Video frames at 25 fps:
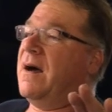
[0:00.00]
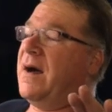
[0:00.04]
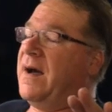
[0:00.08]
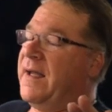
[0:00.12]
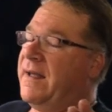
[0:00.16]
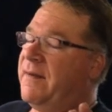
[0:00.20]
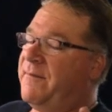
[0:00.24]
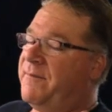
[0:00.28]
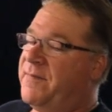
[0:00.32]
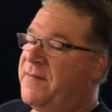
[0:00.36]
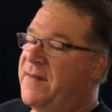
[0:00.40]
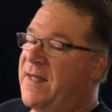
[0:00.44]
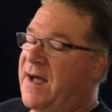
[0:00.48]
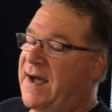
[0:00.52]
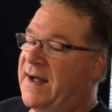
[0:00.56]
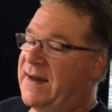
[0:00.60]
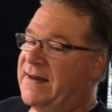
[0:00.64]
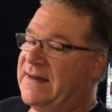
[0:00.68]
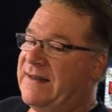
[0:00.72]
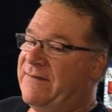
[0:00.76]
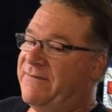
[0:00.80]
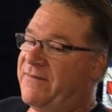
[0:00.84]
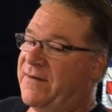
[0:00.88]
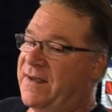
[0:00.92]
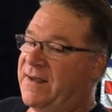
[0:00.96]
I am
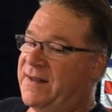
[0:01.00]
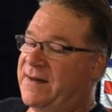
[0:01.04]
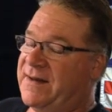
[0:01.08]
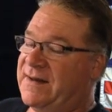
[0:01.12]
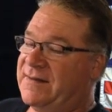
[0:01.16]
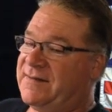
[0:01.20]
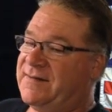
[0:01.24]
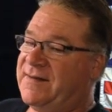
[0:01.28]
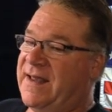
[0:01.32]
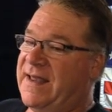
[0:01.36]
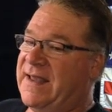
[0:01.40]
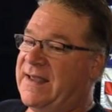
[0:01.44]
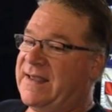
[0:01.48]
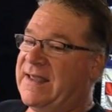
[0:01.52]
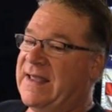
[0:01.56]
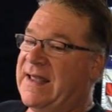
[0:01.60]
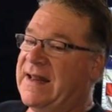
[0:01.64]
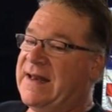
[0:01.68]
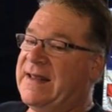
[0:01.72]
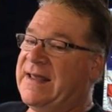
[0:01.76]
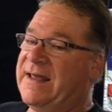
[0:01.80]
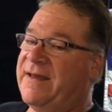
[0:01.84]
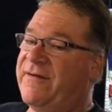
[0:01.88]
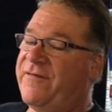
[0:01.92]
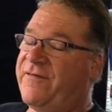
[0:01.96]
not even going to take
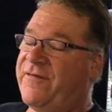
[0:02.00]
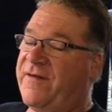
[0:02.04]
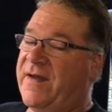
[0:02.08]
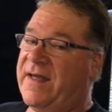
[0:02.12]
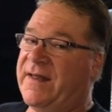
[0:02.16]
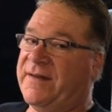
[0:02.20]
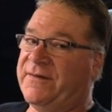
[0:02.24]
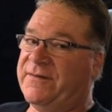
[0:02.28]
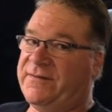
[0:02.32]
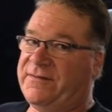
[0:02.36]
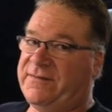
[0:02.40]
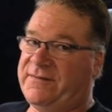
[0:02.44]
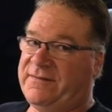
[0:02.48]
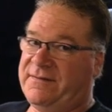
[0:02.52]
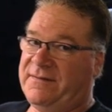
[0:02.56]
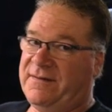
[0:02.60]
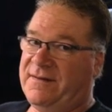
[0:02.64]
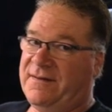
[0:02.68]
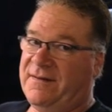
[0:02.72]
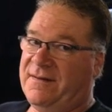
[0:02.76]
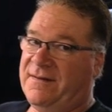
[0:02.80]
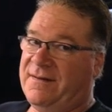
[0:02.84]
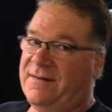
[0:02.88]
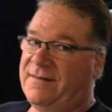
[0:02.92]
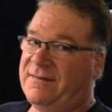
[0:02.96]
any offense
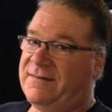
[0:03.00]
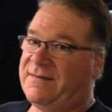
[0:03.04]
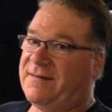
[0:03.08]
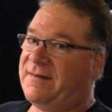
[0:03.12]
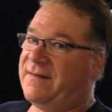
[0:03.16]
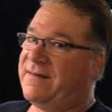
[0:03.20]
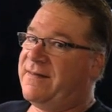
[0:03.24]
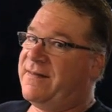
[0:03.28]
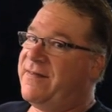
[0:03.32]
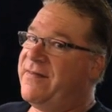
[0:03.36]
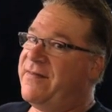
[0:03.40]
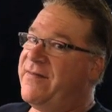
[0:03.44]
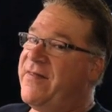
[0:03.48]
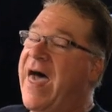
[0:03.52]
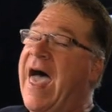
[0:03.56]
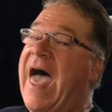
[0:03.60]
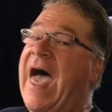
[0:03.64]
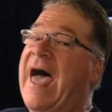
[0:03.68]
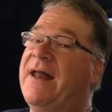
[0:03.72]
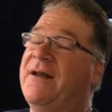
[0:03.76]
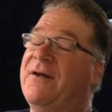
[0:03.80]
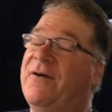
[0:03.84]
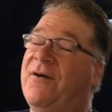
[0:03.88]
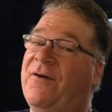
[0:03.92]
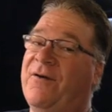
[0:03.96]
to
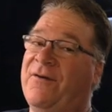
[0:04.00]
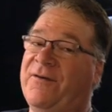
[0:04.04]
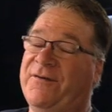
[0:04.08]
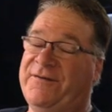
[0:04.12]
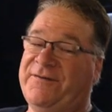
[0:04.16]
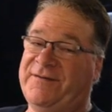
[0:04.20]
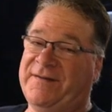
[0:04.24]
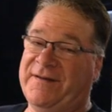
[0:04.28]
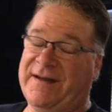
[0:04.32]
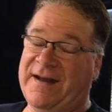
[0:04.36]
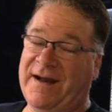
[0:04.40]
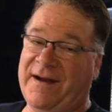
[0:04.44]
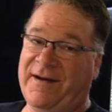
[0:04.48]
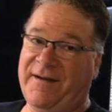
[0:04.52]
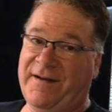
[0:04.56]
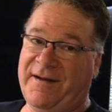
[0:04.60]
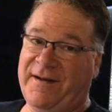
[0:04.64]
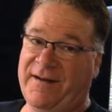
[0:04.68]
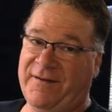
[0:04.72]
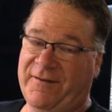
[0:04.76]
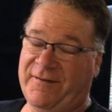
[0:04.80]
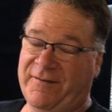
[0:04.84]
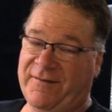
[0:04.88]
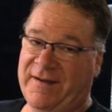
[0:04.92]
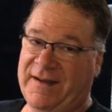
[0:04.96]
that whole
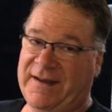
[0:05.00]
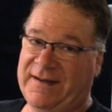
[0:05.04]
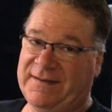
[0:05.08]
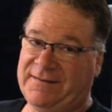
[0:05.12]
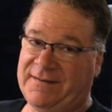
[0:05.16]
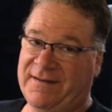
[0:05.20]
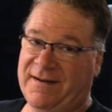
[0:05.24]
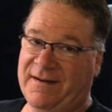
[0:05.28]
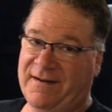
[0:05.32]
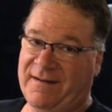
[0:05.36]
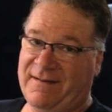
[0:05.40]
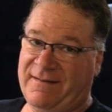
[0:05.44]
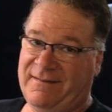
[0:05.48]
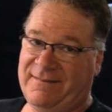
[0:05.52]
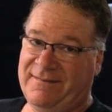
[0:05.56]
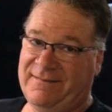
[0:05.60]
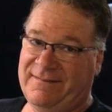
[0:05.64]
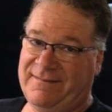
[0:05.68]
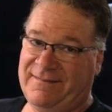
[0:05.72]
scenario right there.